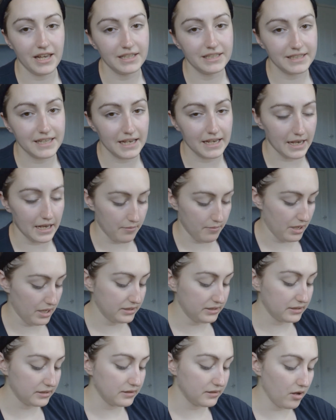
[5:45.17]
skincare
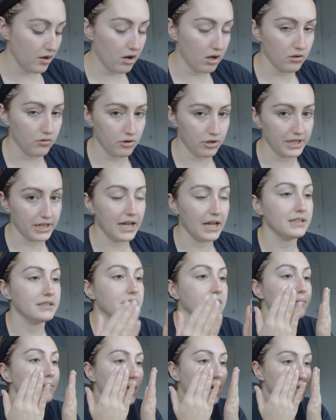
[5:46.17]
masks, the hyaluronic
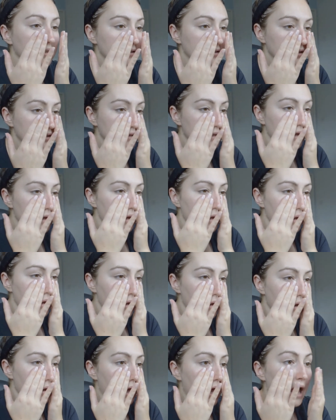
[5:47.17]
acid masks,
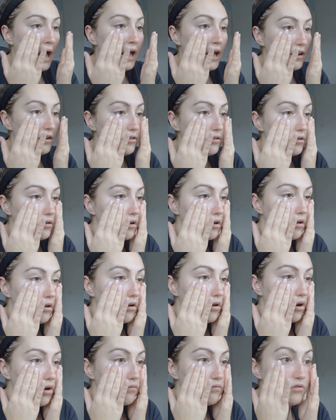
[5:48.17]
and
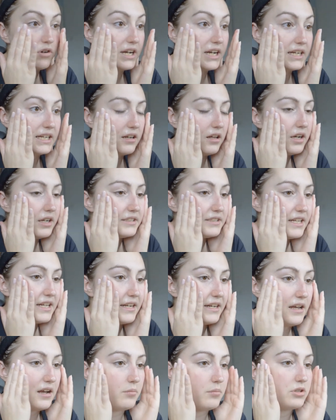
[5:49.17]
really liked it
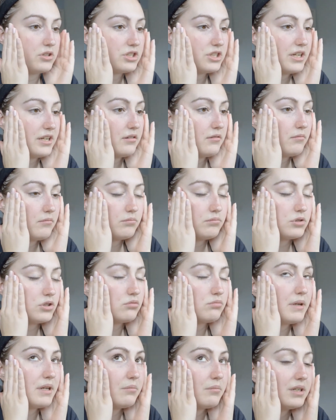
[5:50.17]
and how much it
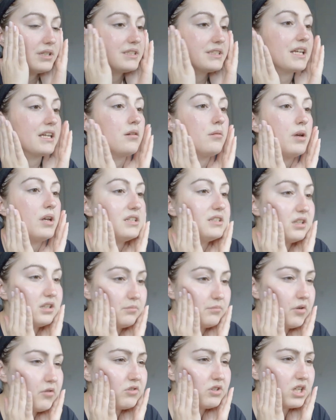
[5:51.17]
just made my skin amazing.
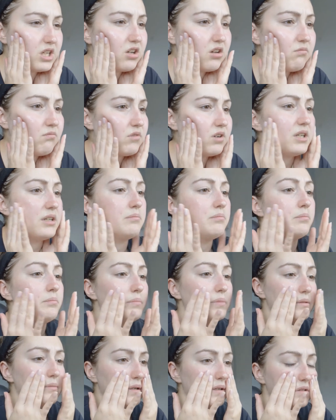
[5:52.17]
But obviously I couldn't really
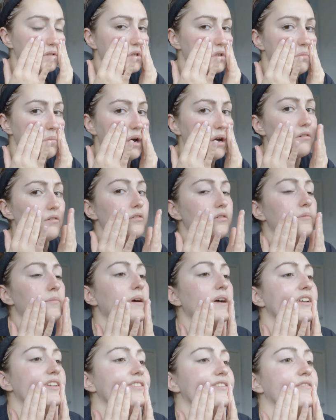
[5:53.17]
be spending £2 on a
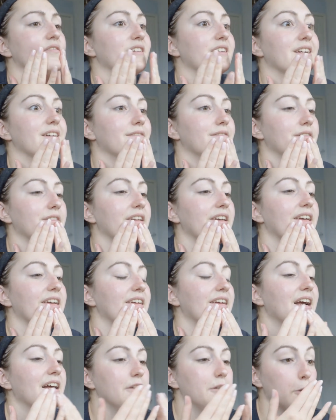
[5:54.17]
mask like every day,
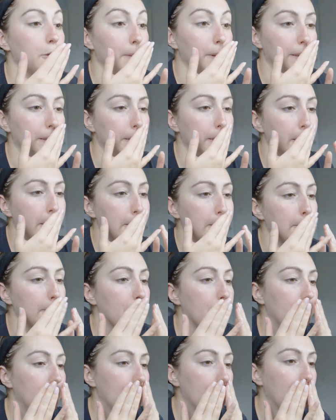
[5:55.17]
and you're not meant to use it
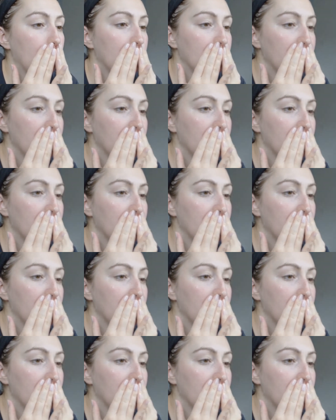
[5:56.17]
every day.